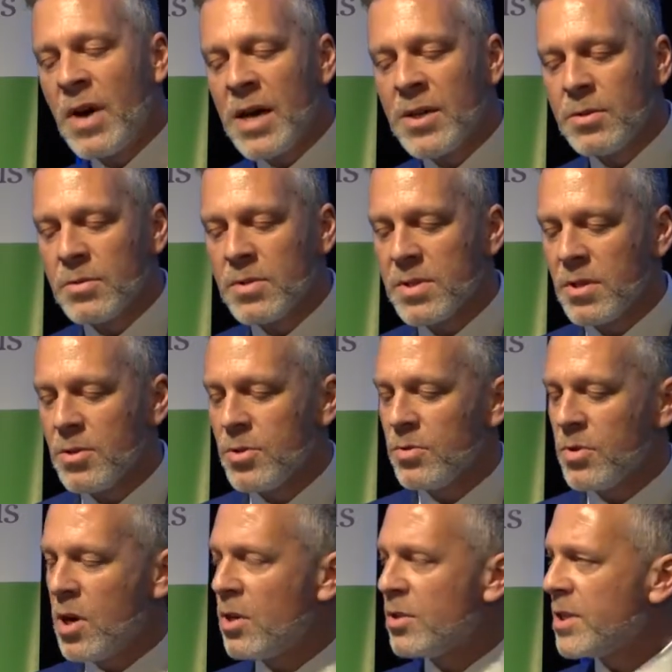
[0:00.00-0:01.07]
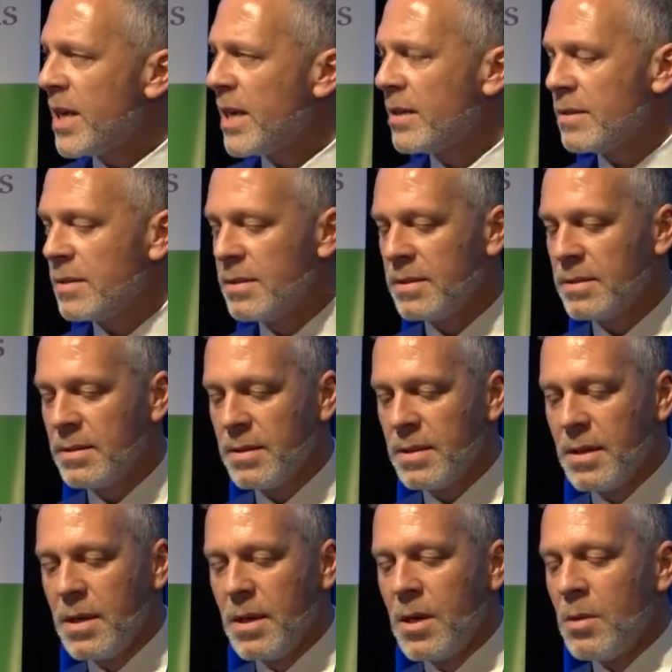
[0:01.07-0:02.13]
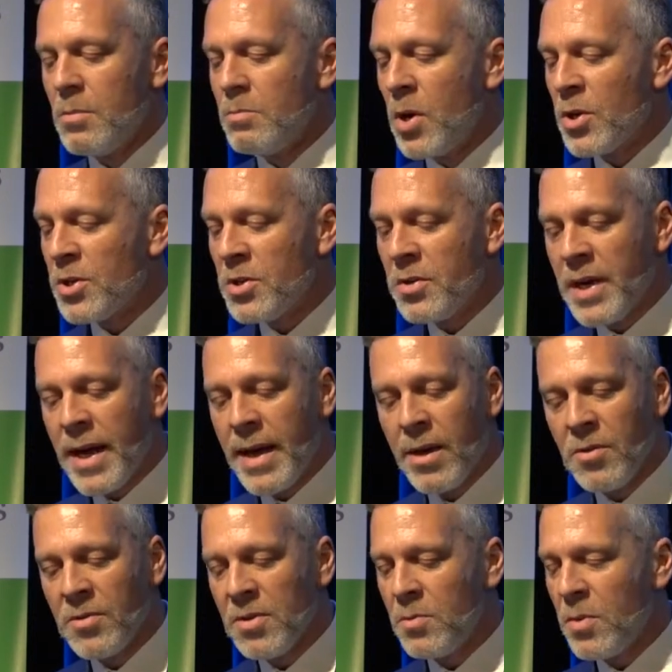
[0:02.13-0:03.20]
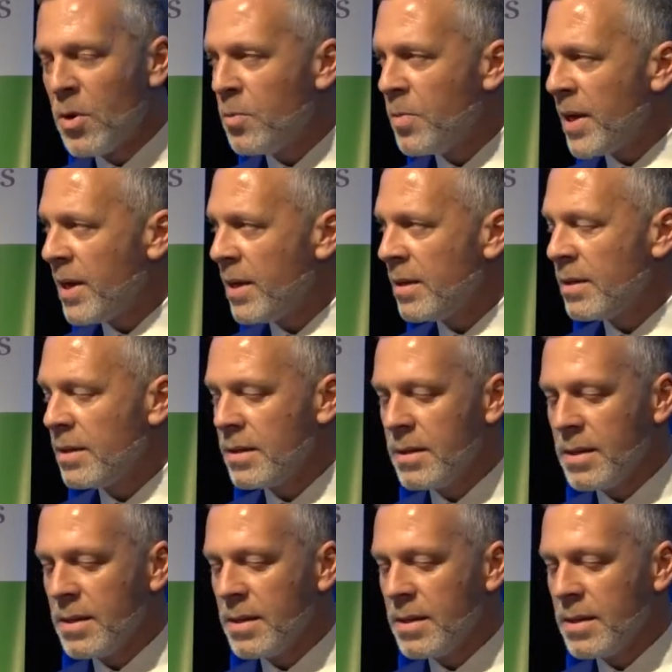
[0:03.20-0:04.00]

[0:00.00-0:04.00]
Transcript: vital social contact monitoring health and well-being,